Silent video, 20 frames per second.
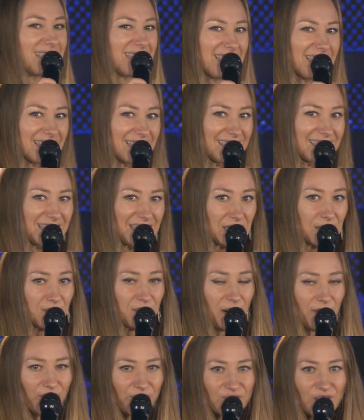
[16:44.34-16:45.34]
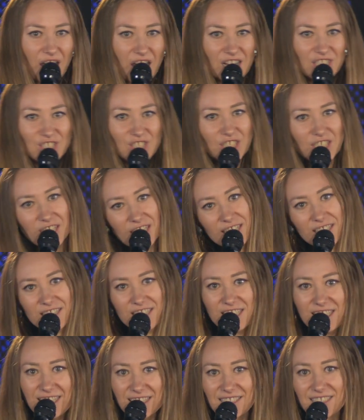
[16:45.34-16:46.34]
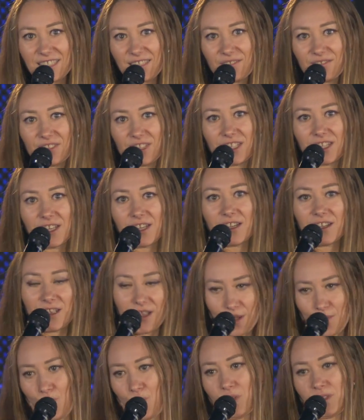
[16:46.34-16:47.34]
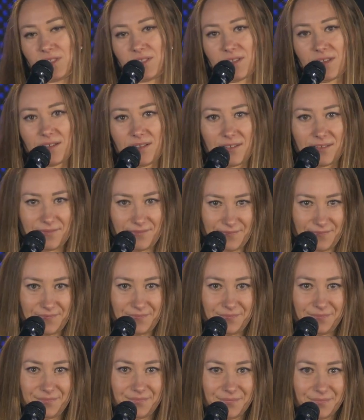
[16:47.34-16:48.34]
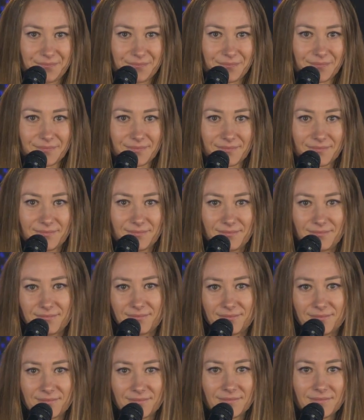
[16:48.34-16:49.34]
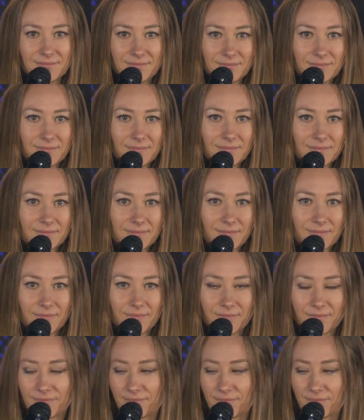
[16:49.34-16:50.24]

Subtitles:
but so long we're sad or negative emotions.